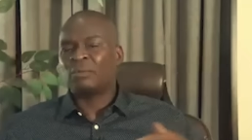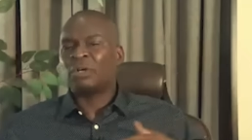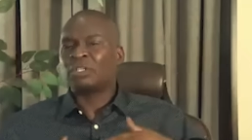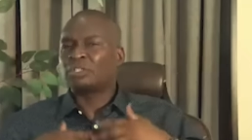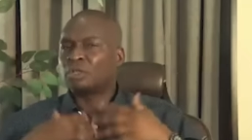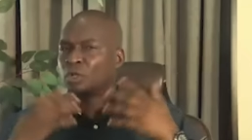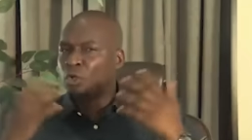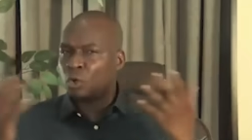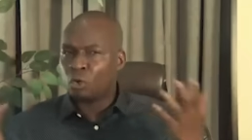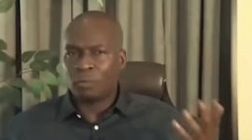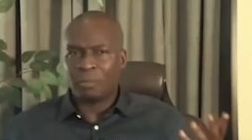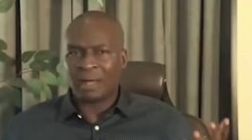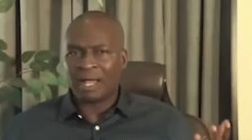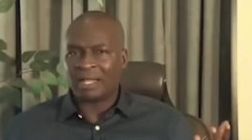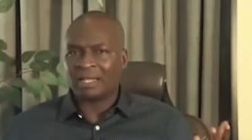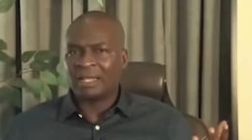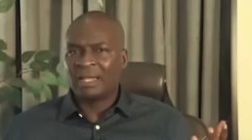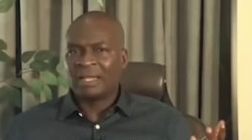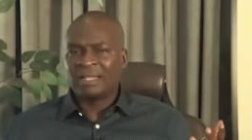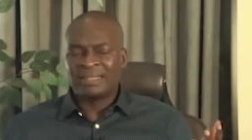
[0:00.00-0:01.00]
that was
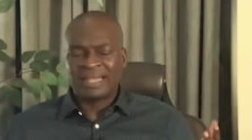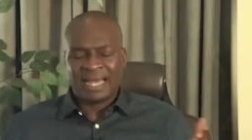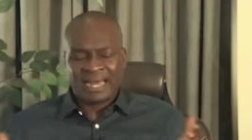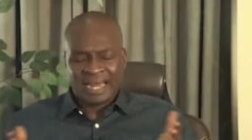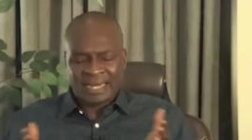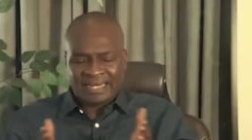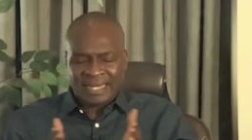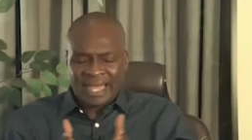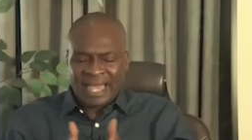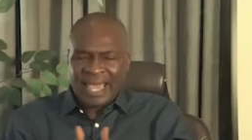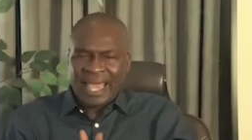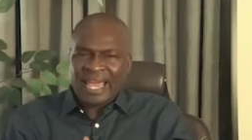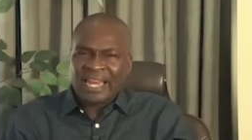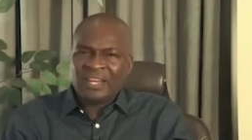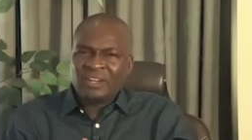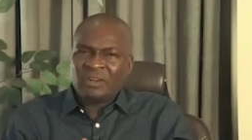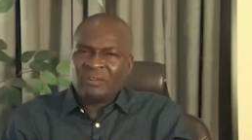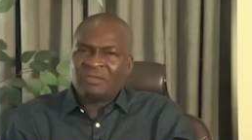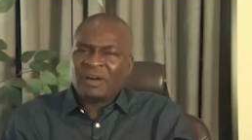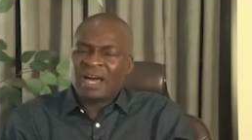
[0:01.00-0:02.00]
global, that at the
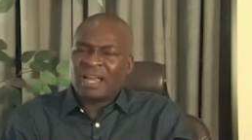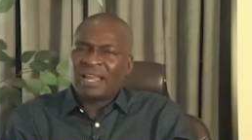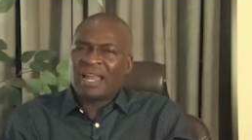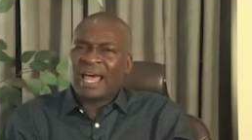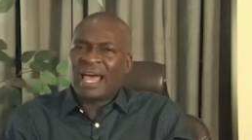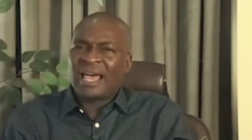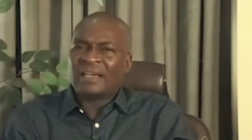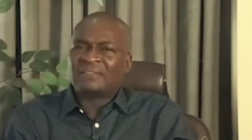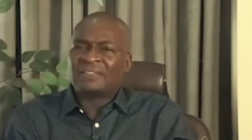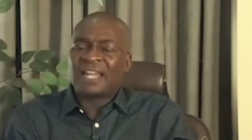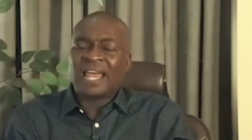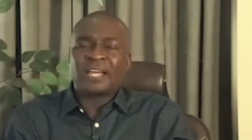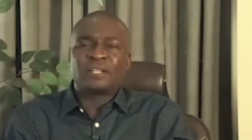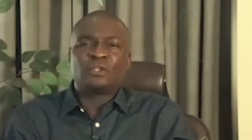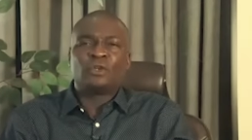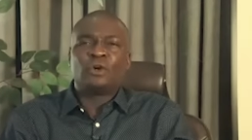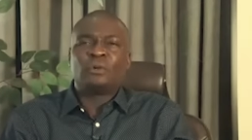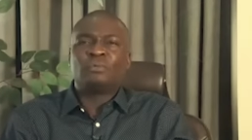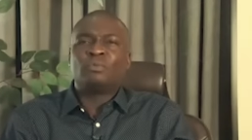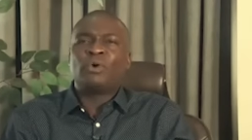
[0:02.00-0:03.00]
end of our lives,
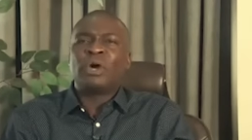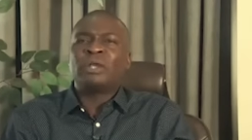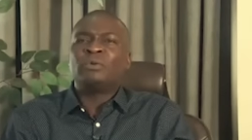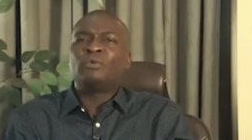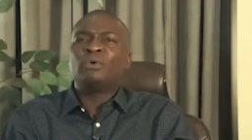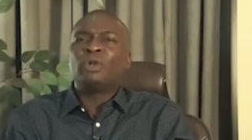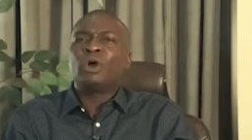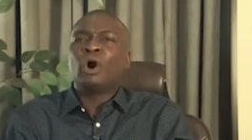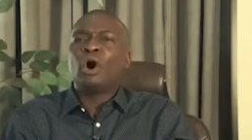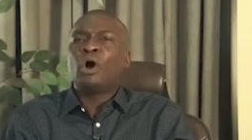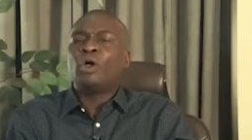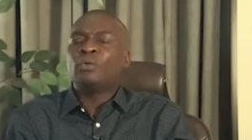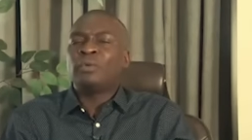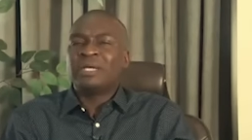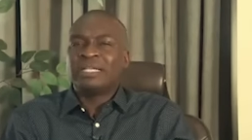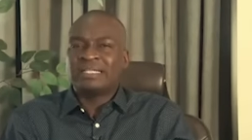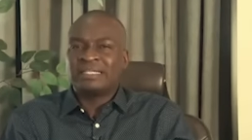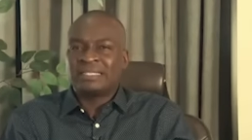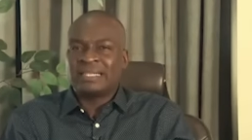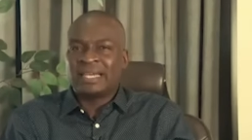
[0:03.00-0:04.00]
like Don Moen will
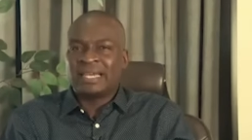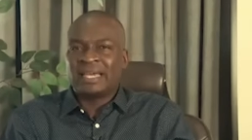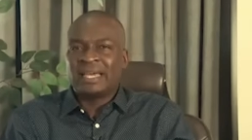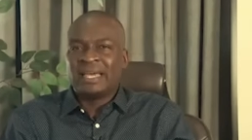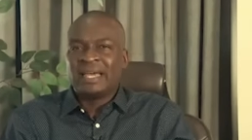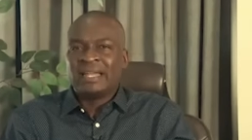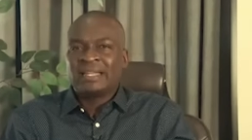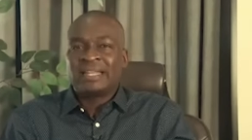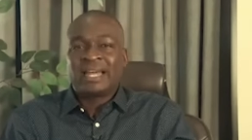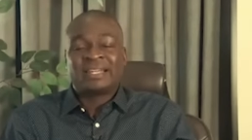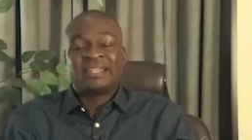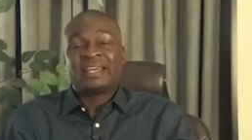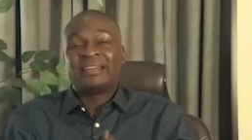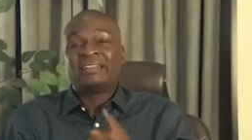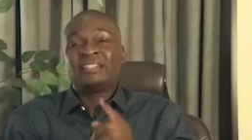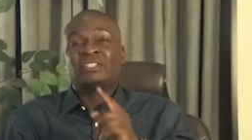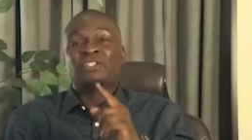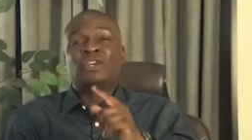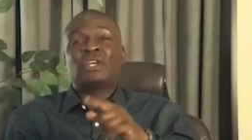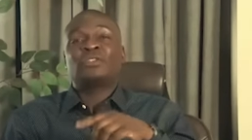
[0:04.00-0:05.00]
always say, that
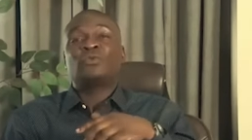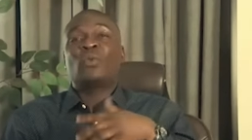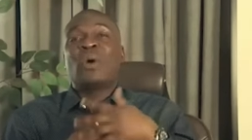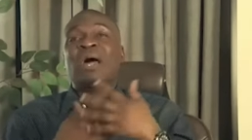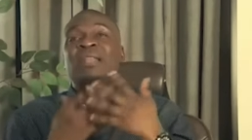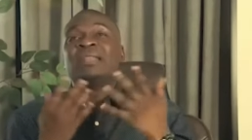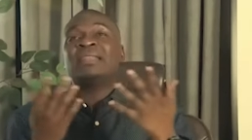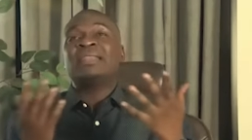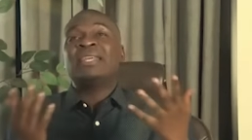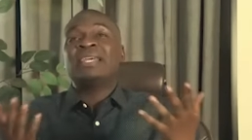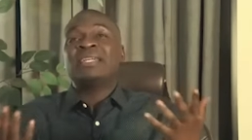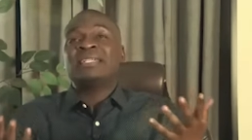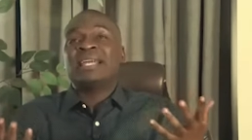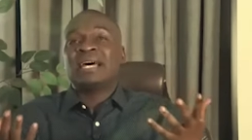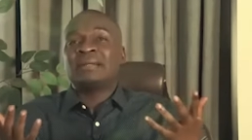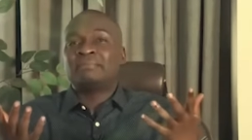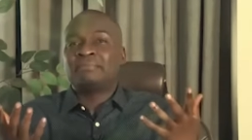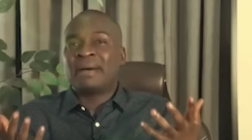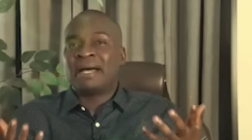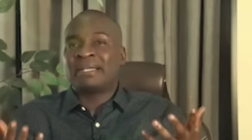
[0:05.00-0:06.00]
there is just one thing
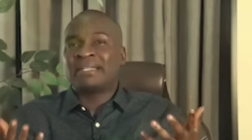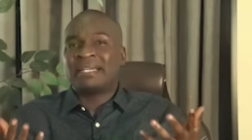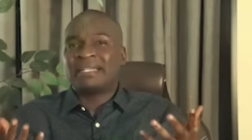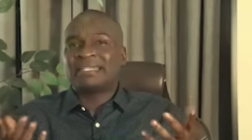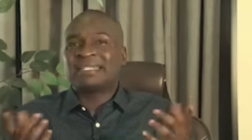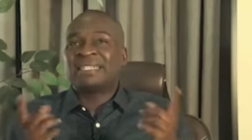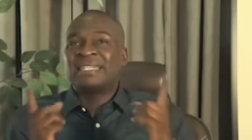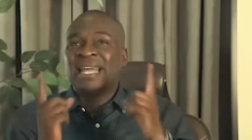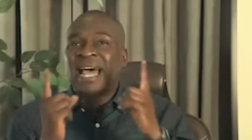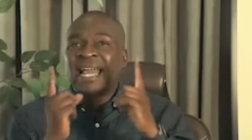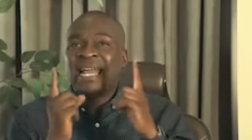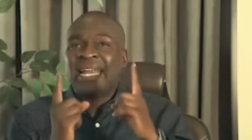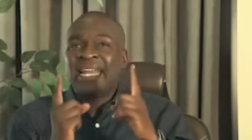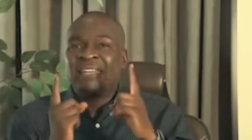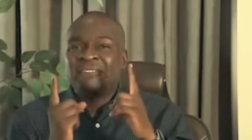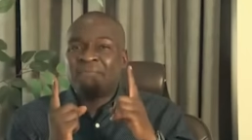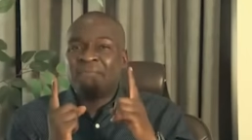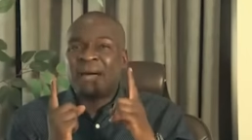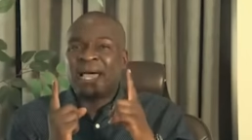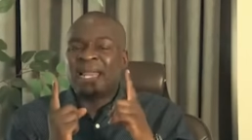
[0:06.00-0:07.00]
that matters. Did I
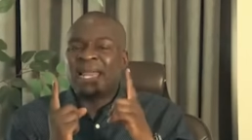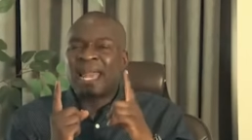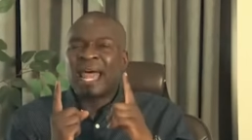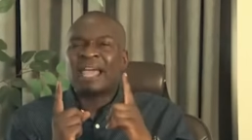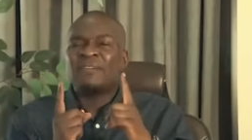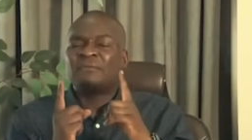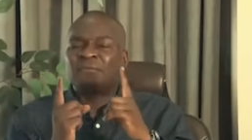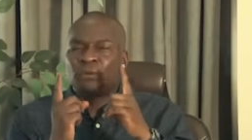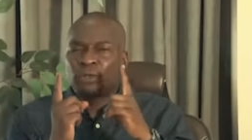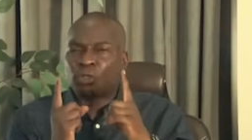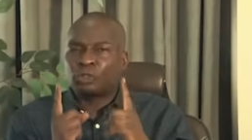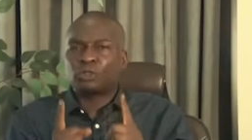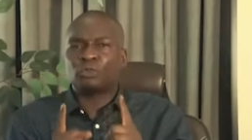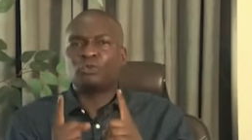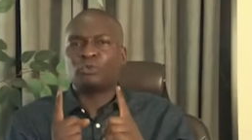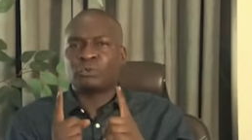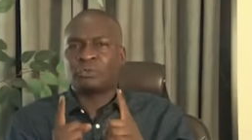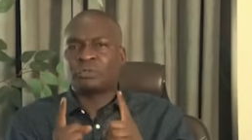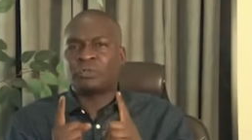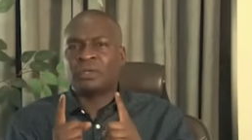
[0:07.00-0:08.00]
live my life for
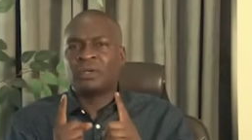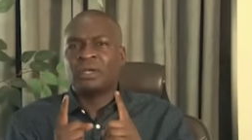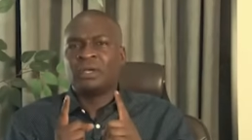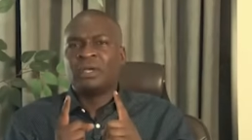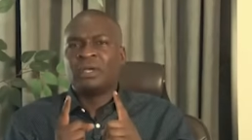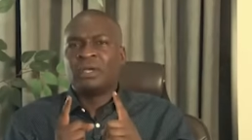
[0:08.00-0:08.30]
truth?